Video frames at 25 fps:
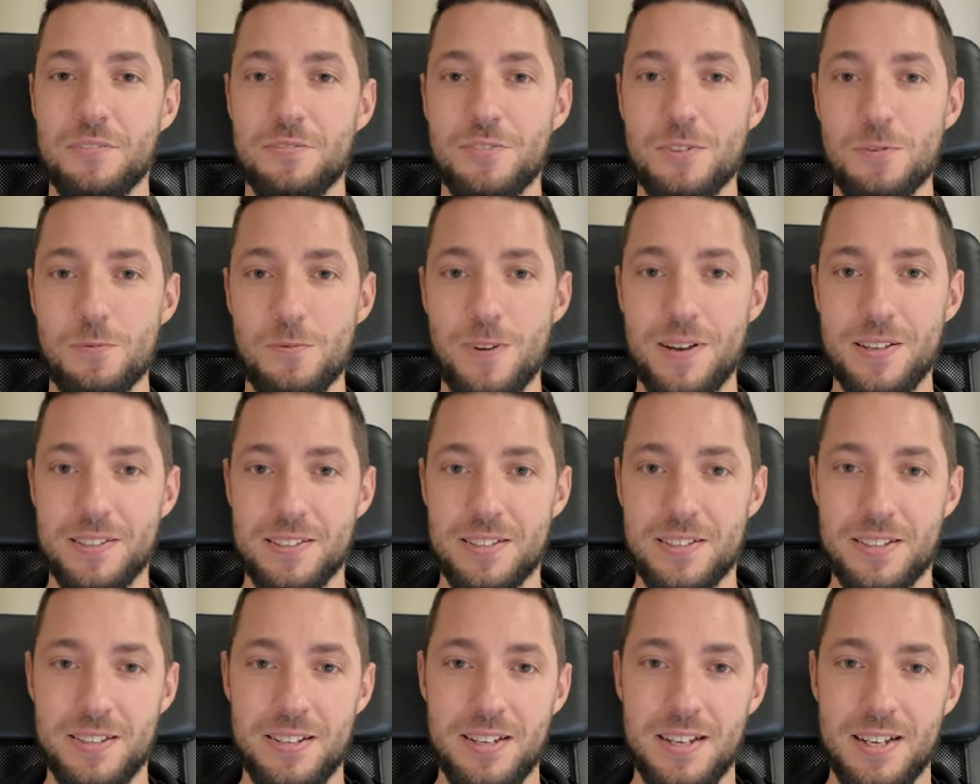of the
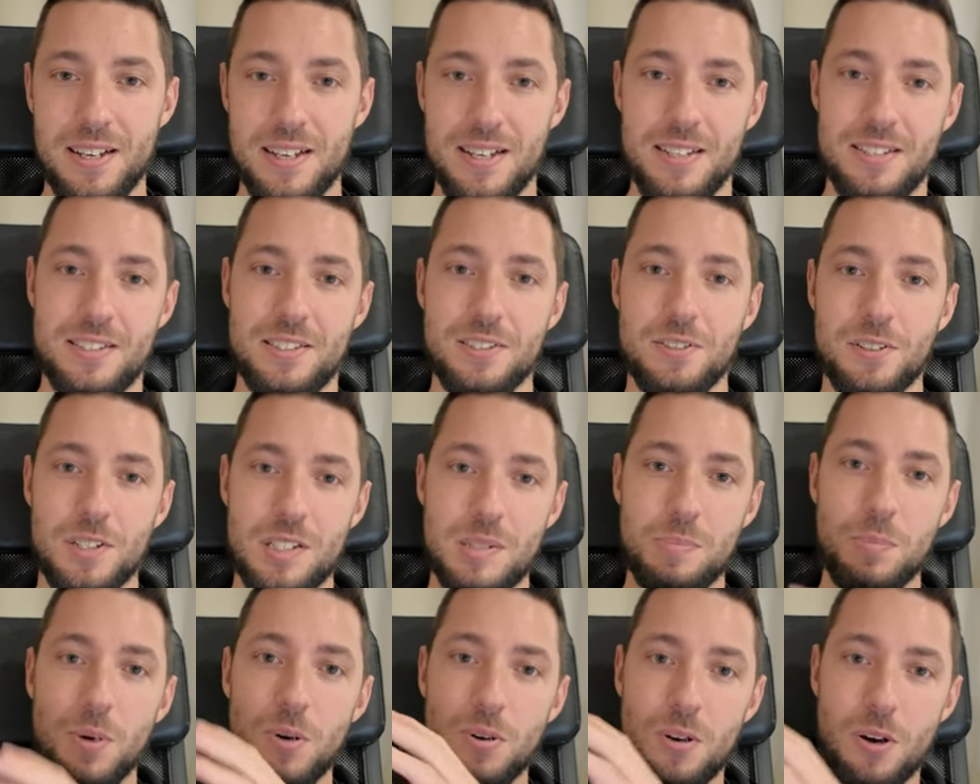rent. It's not a
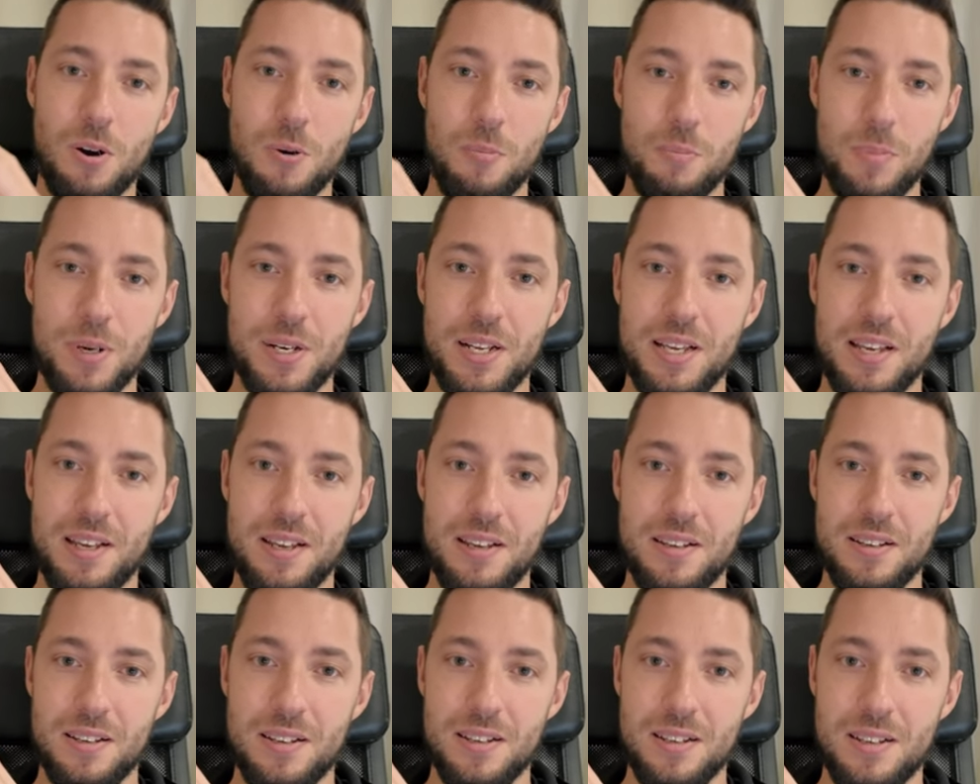small
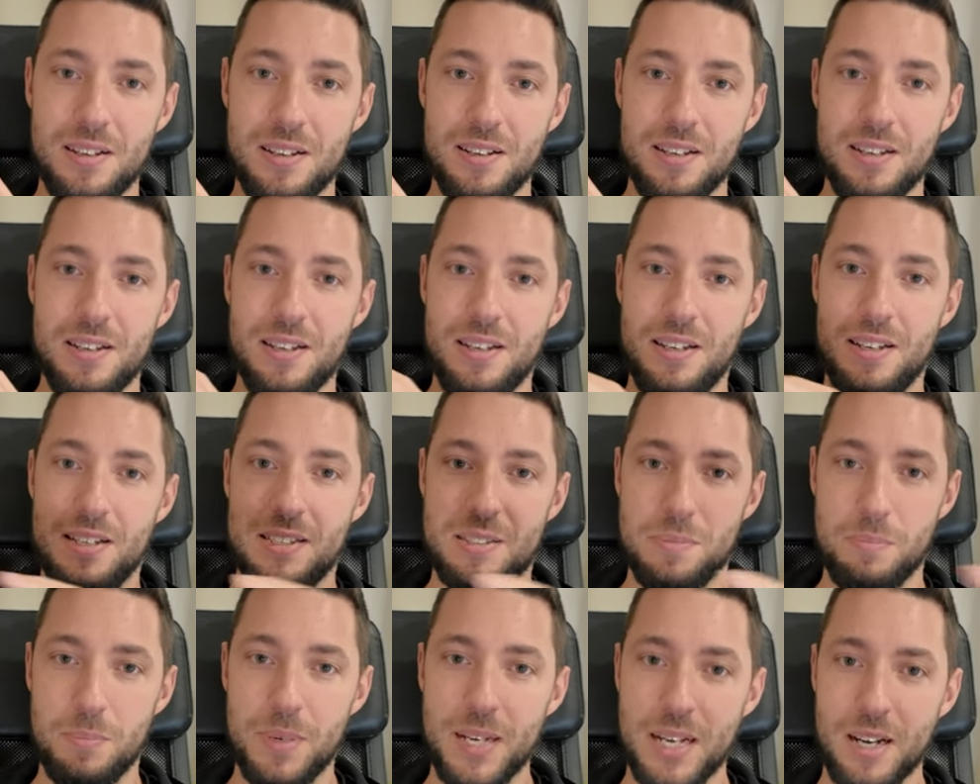company,
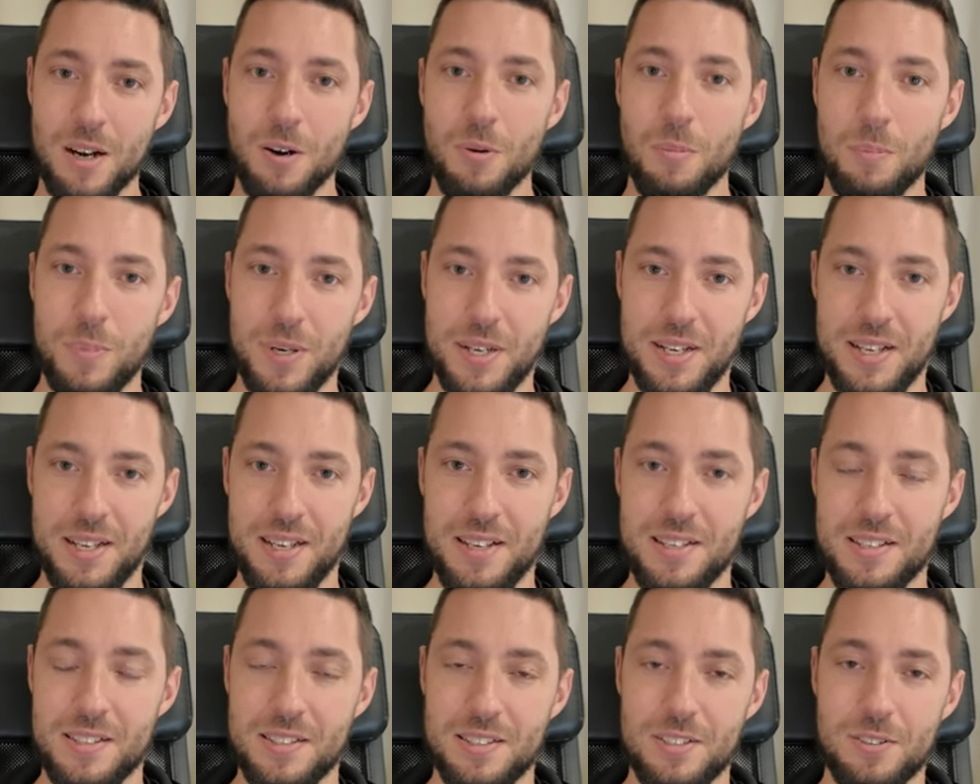it's a big
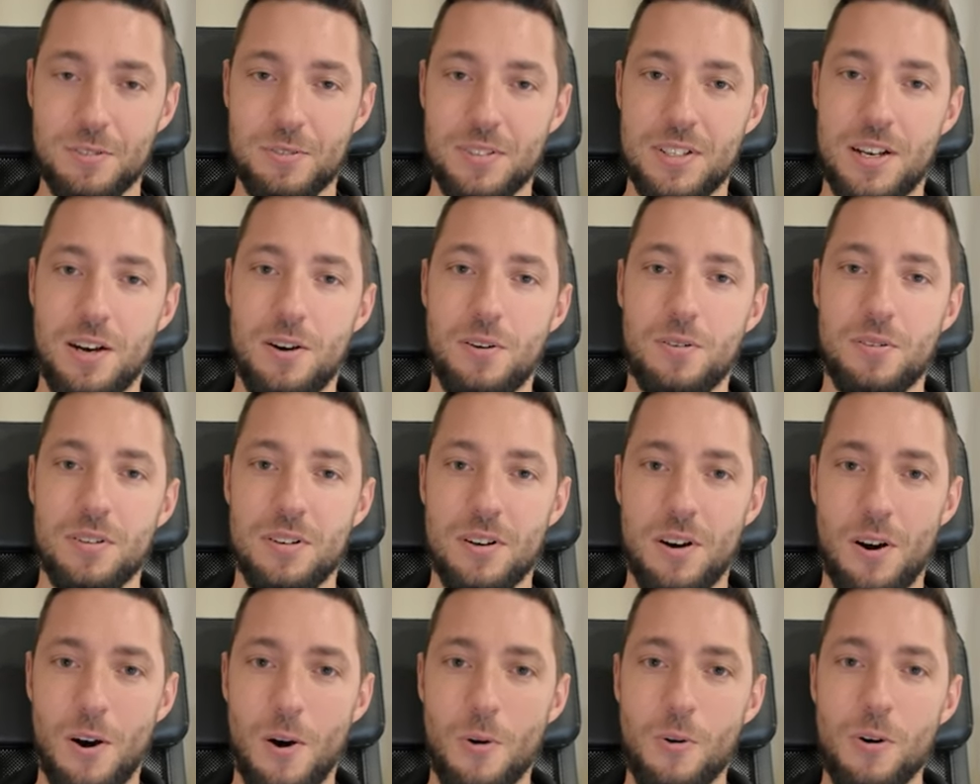company, so now
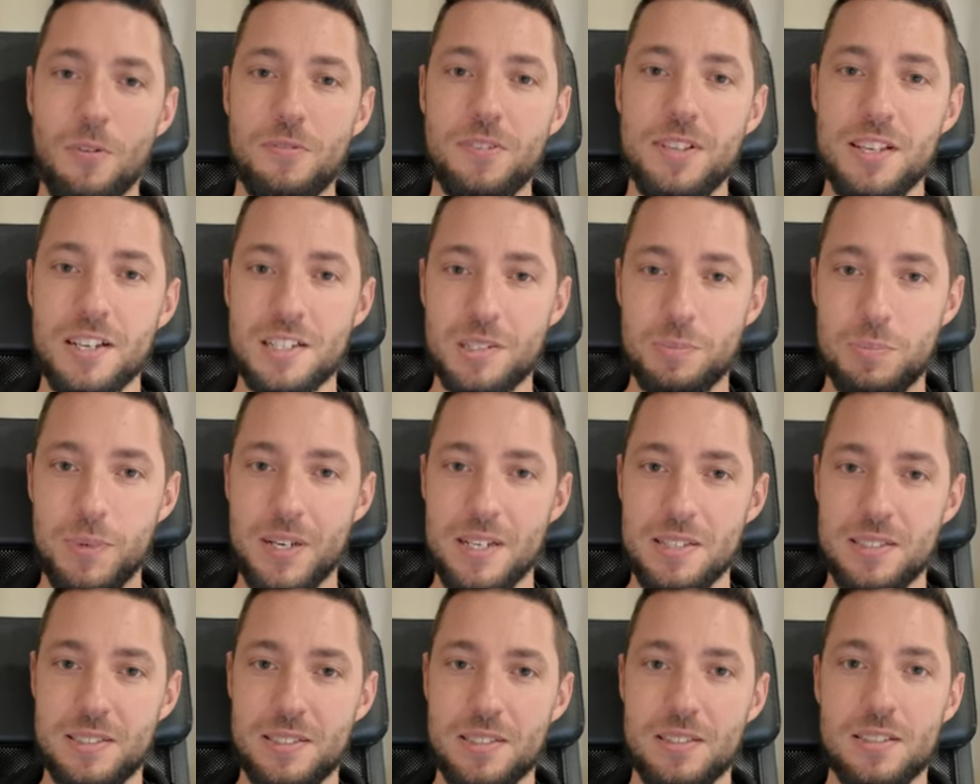all of the
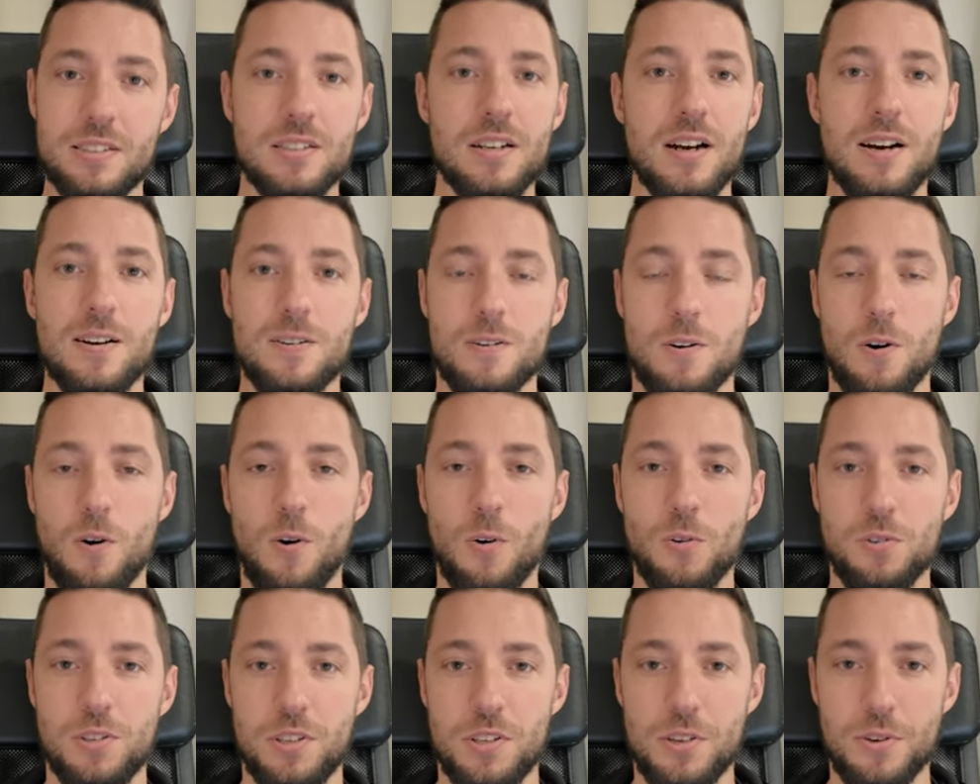expenses are
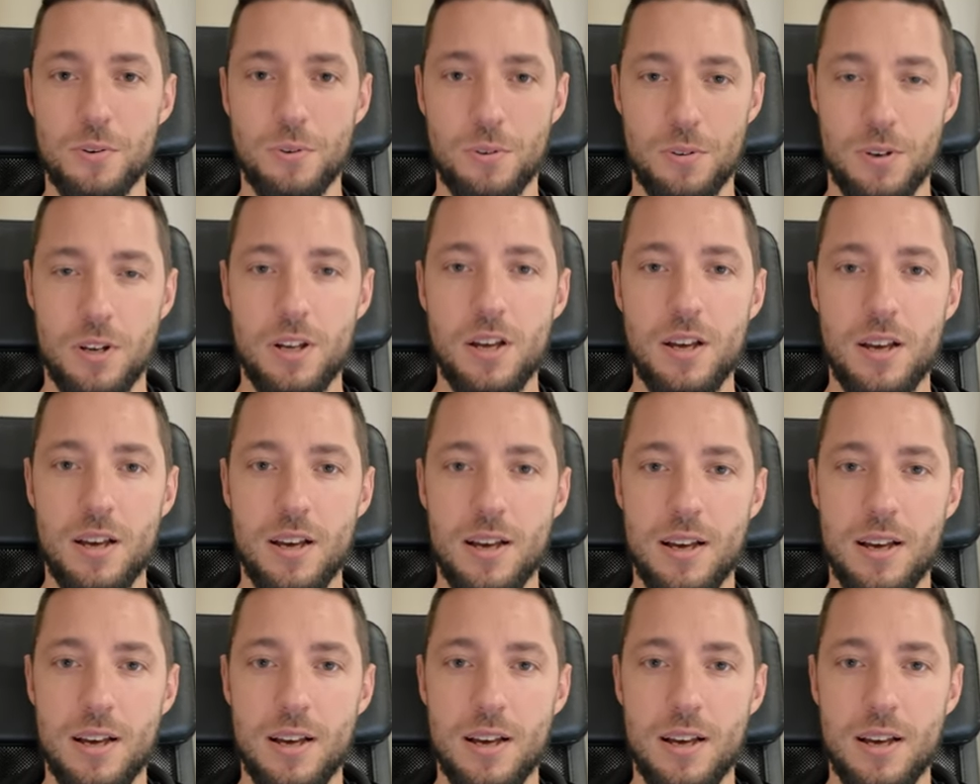on you.